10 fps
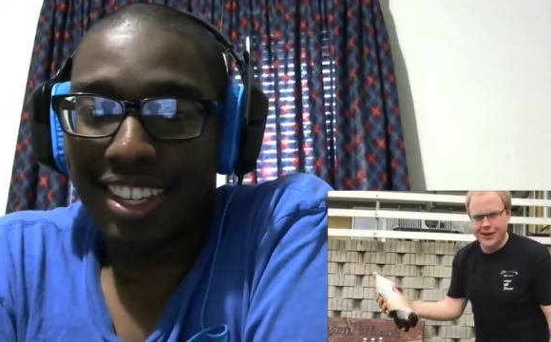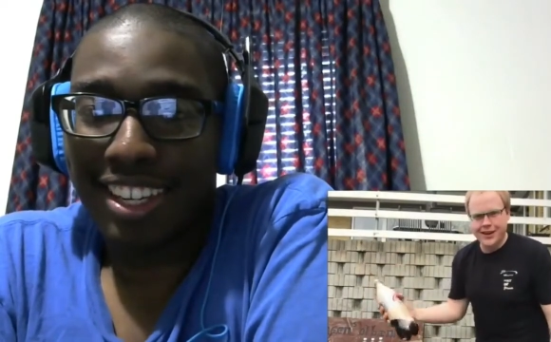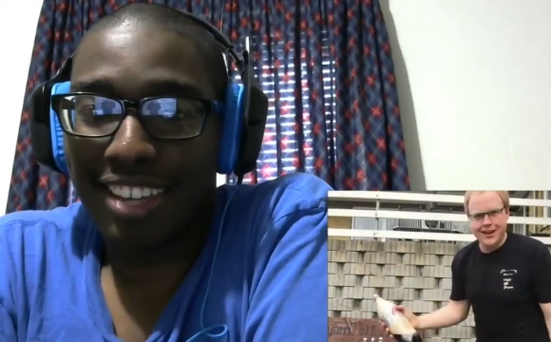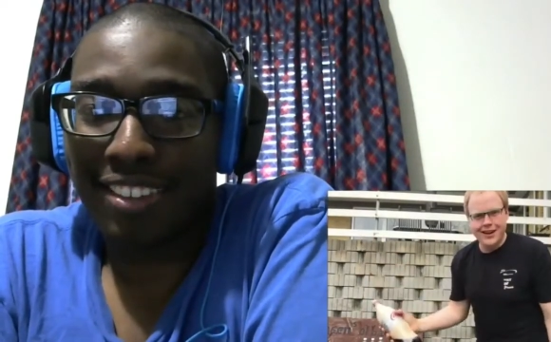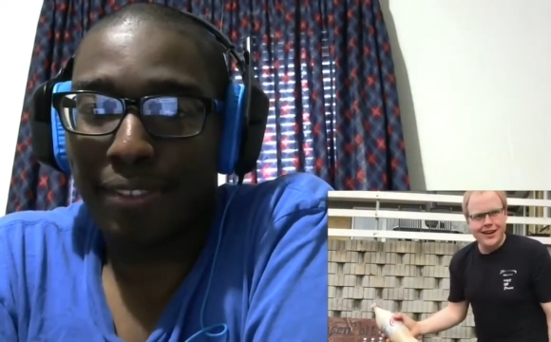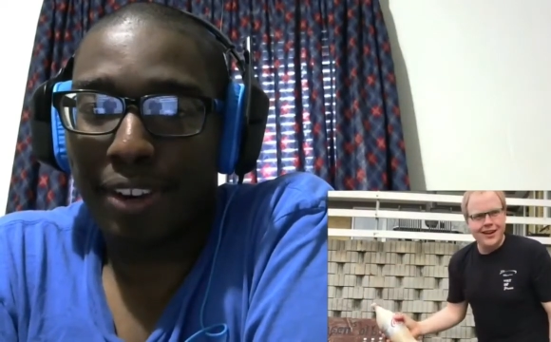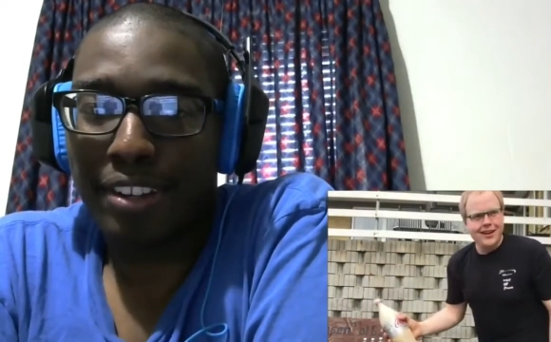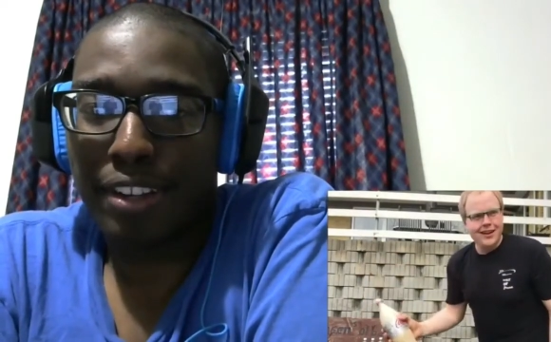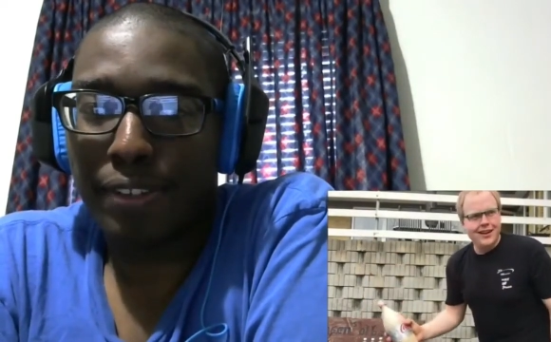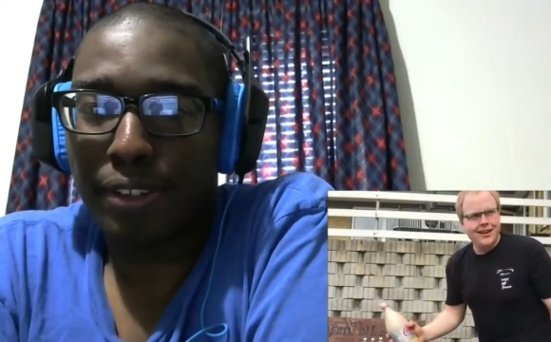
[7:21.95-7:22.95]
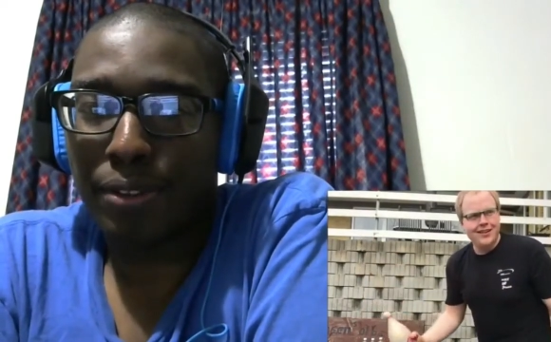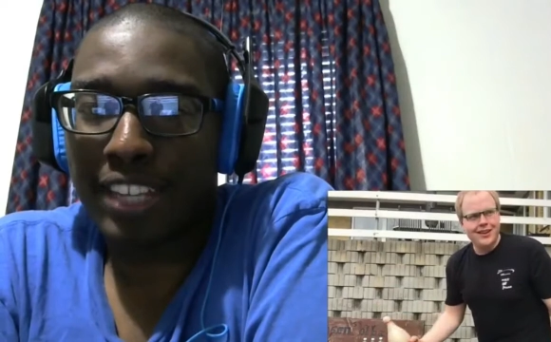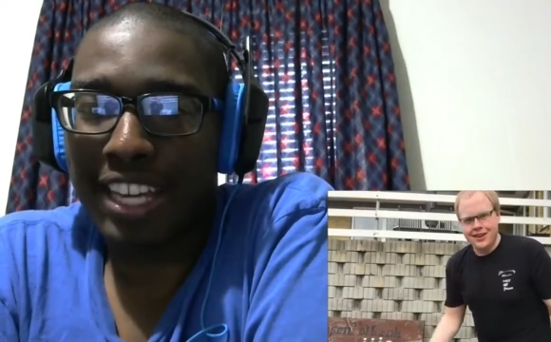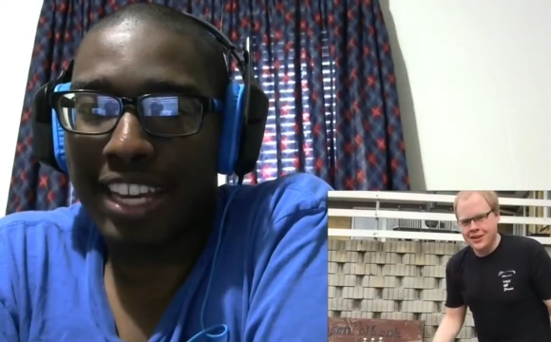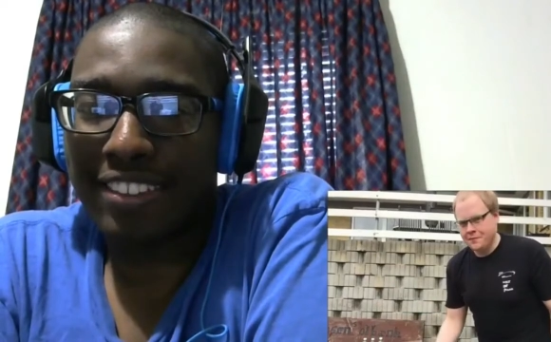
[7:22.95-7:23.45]
Speaker 1: It's a very difficult
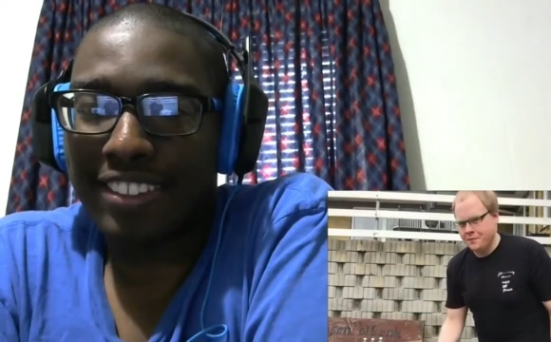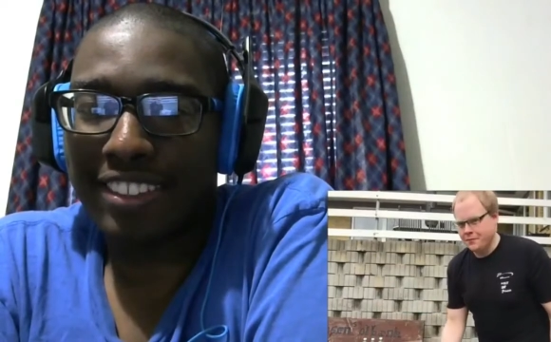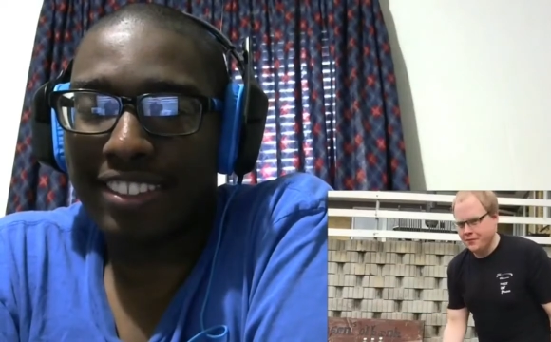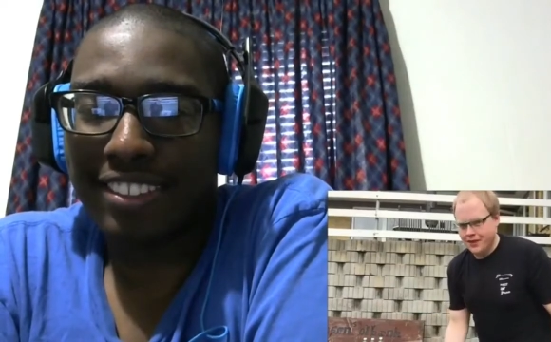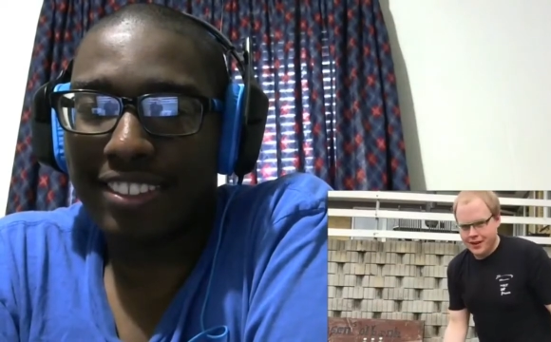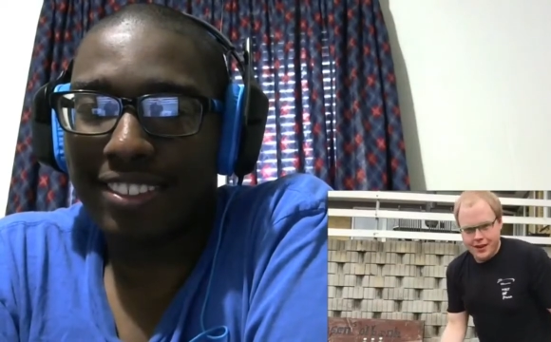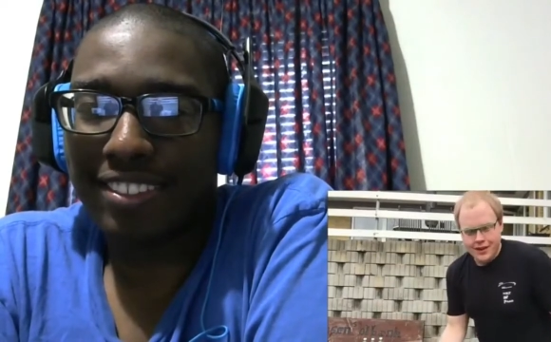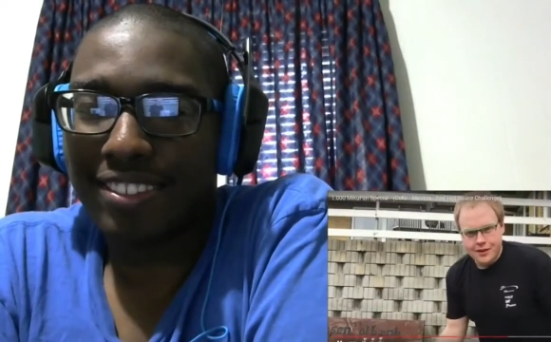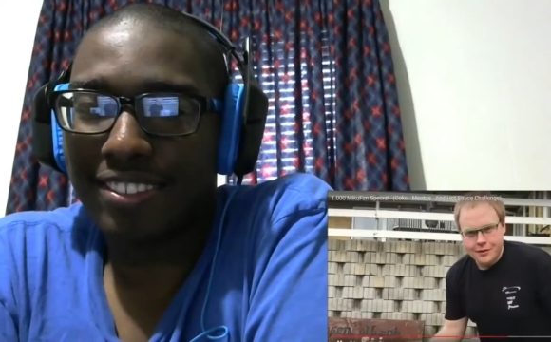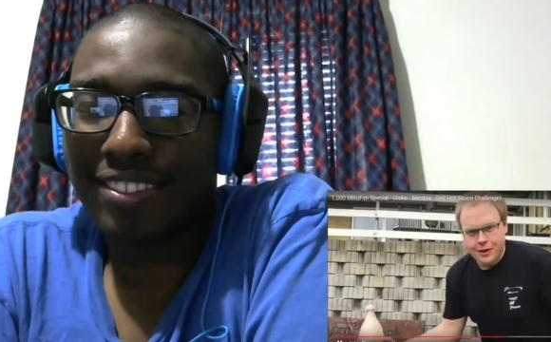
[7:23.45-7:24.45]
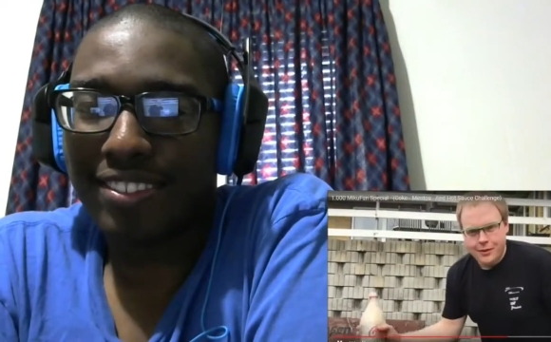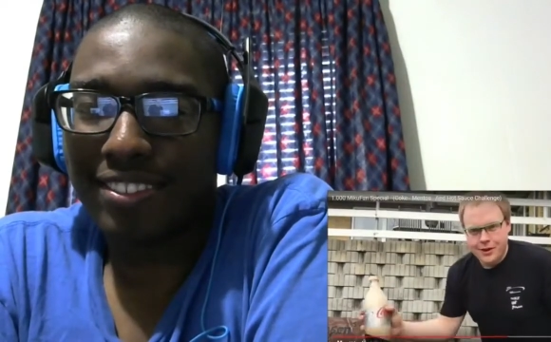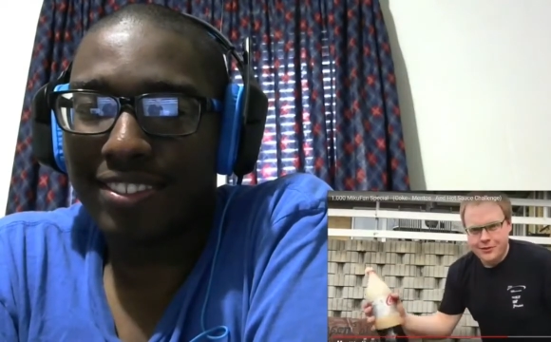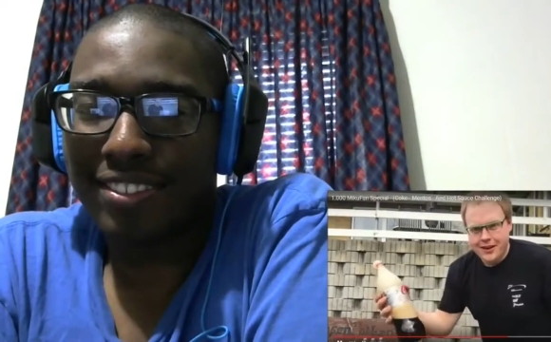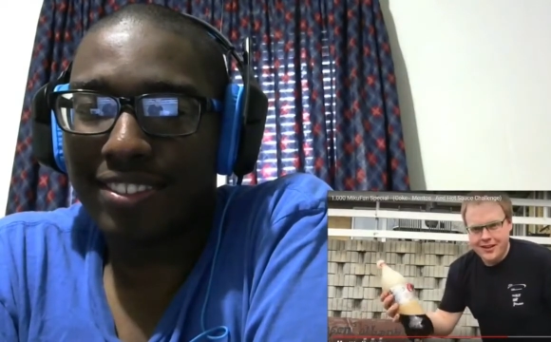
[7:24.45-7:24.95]
task.
Speaker 2: Well,
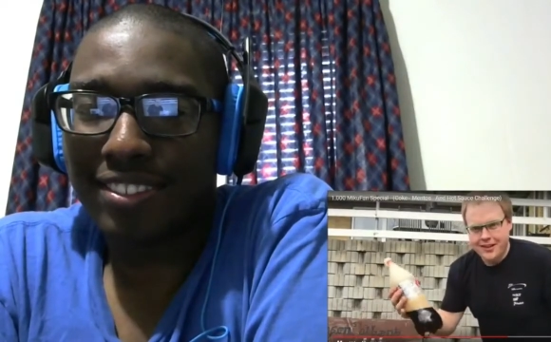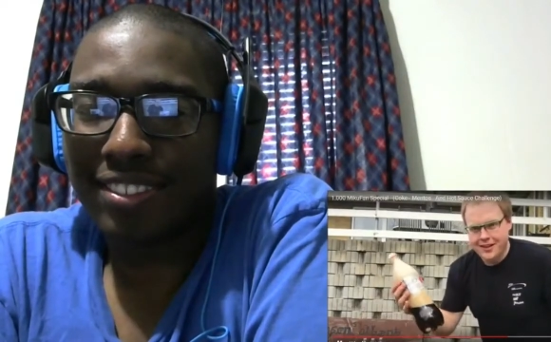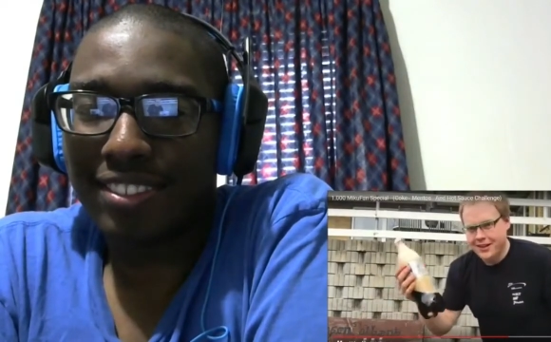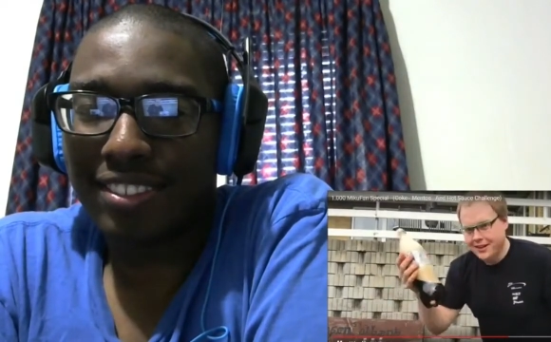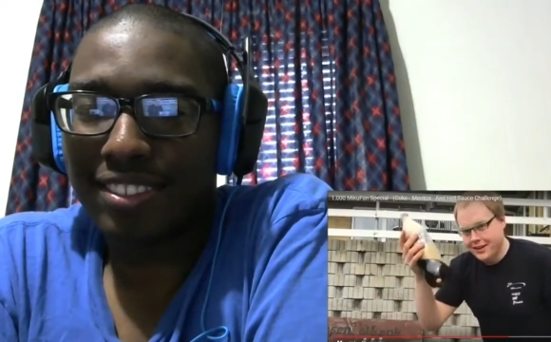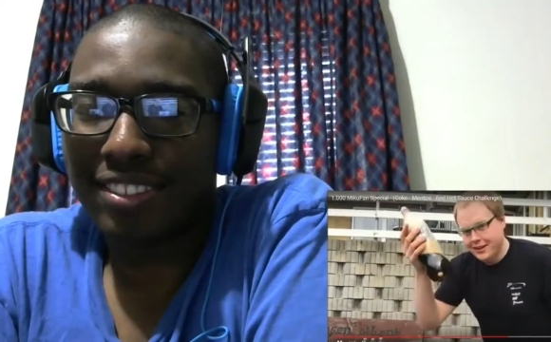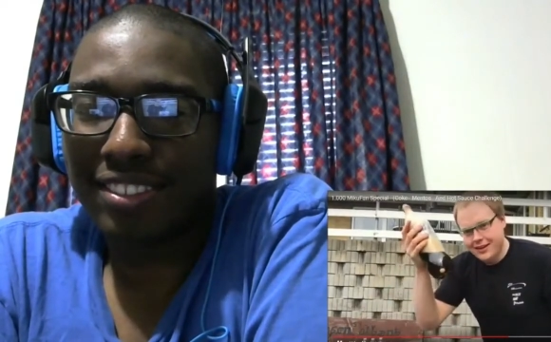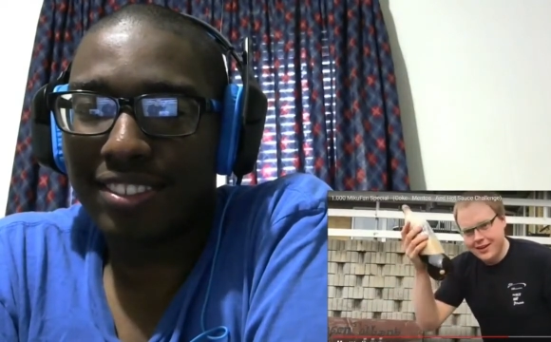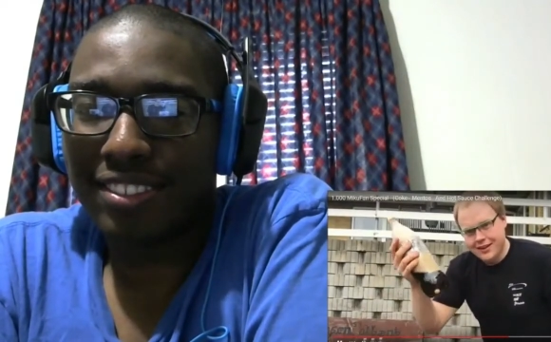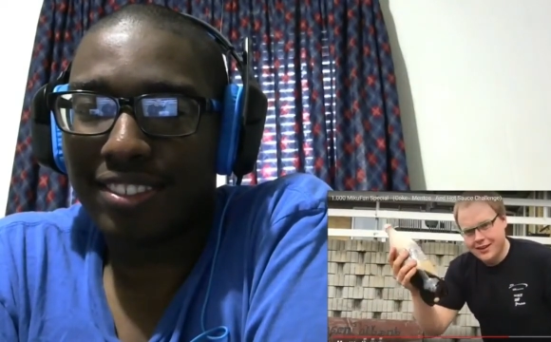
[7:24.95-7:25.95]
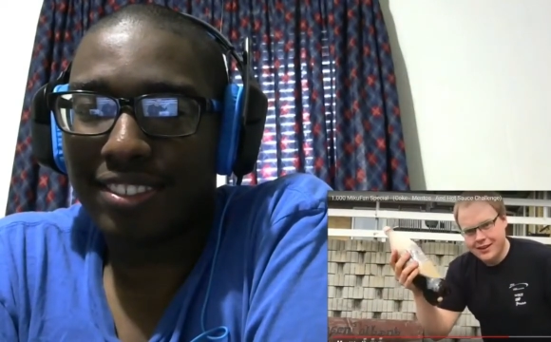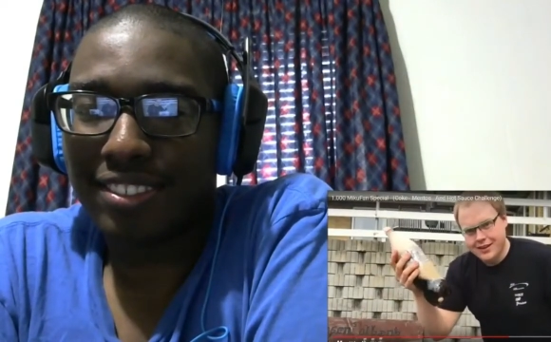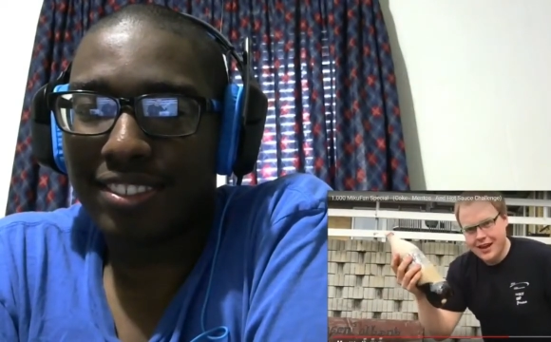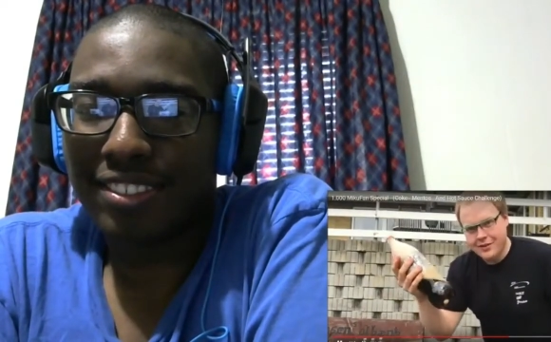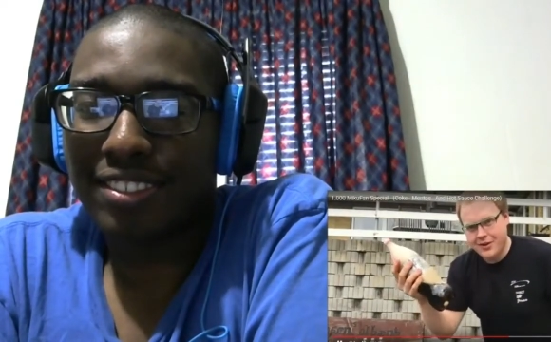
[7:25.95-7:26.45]
Miku fans,
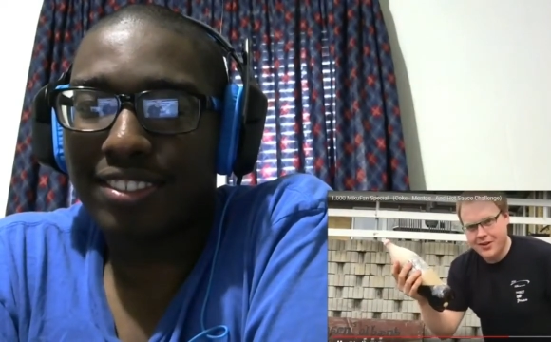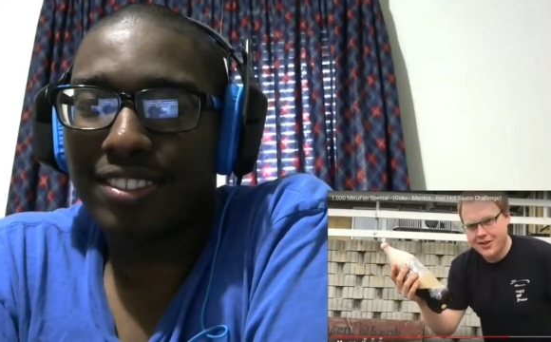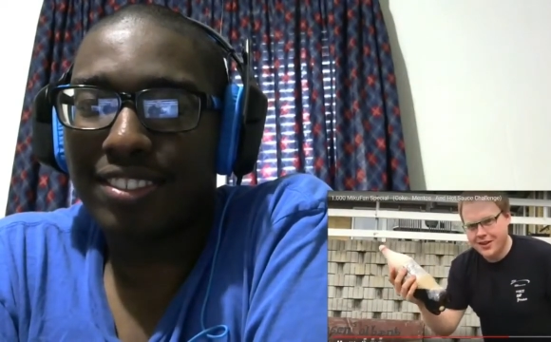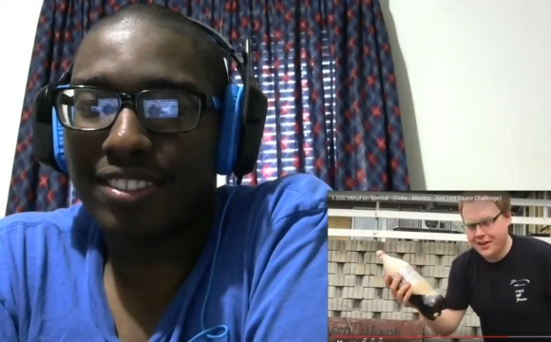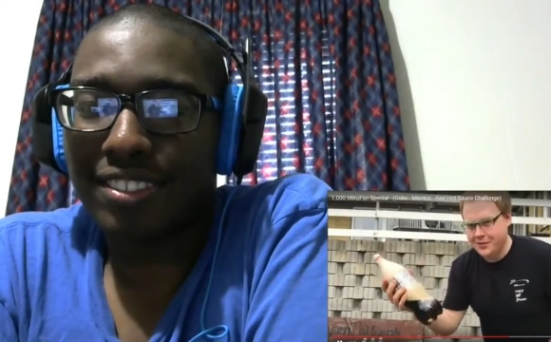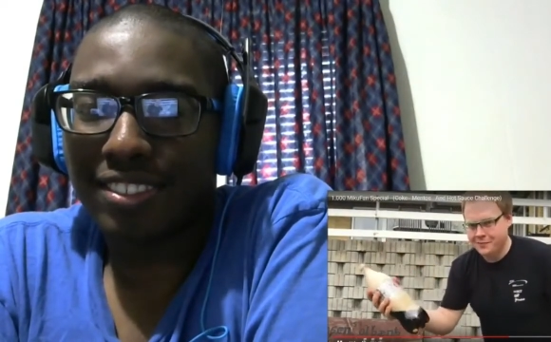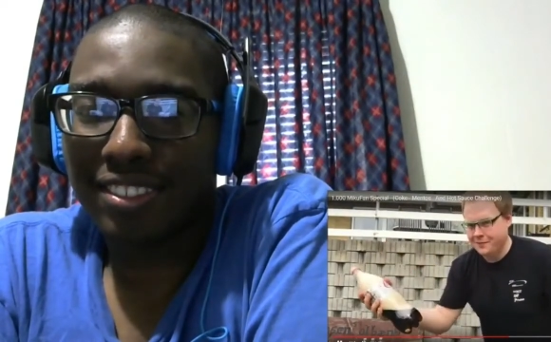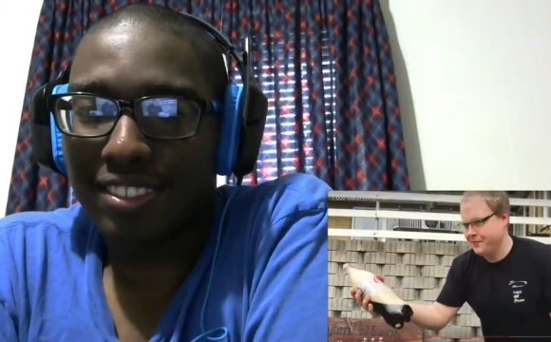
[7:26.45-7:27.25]
that was uh,